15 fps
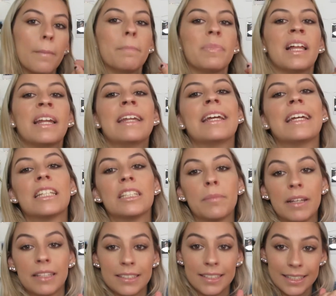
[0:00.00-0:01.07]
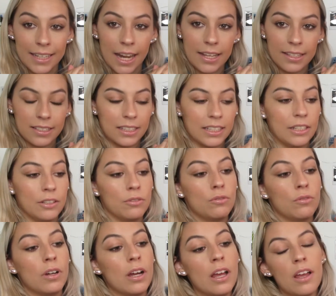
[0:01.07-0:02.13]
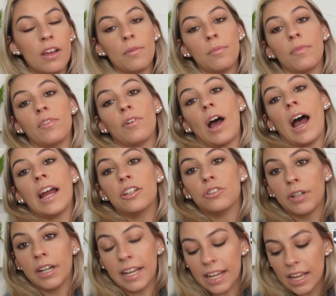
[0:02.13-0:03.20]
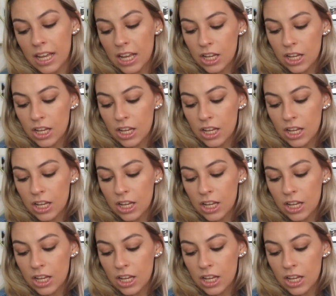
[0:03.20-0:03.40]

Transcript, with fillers: blending into my skin nicely, ooh, hydrating.